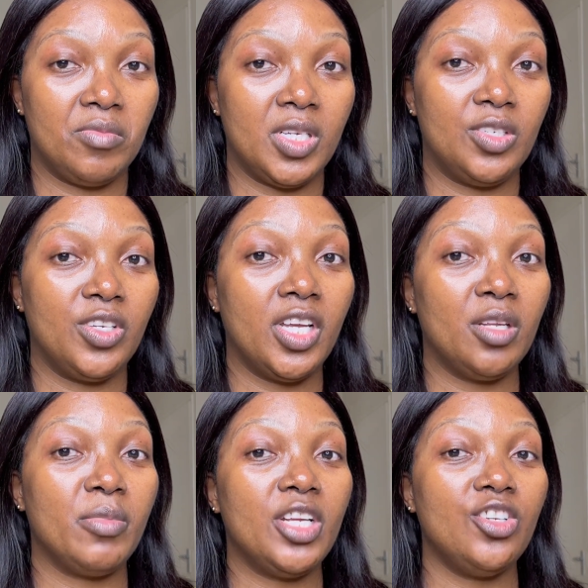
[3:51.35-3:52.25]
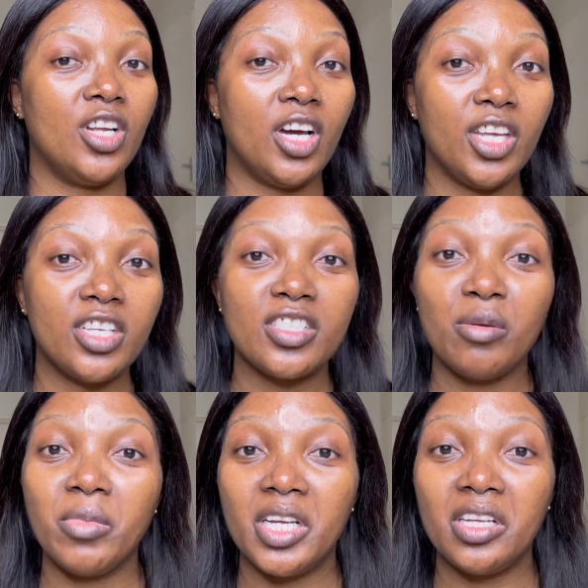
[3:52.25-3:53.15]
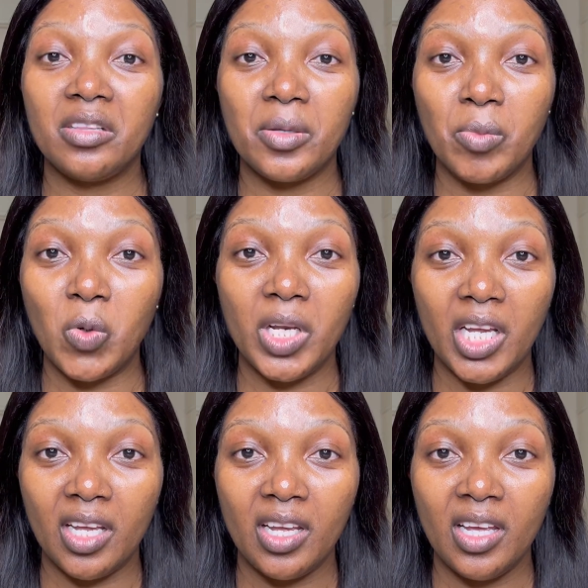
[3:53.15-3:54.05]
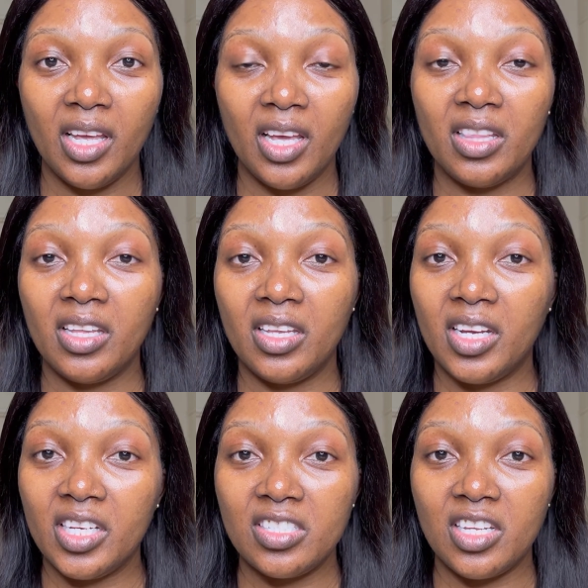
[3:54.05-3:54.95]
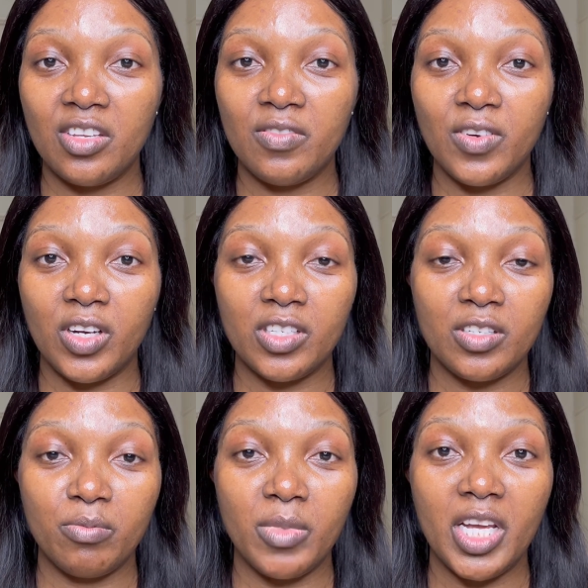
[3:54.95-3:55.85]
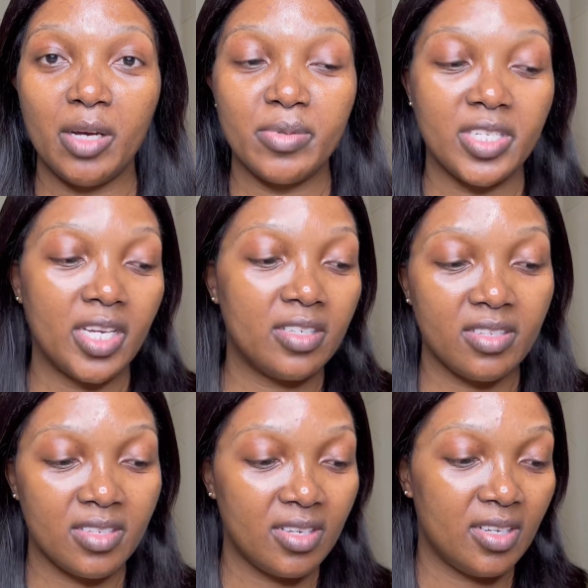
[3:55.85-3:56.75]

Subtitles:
And you can imagine hugging somebody in the morning and then the next thing you've got makeup stains.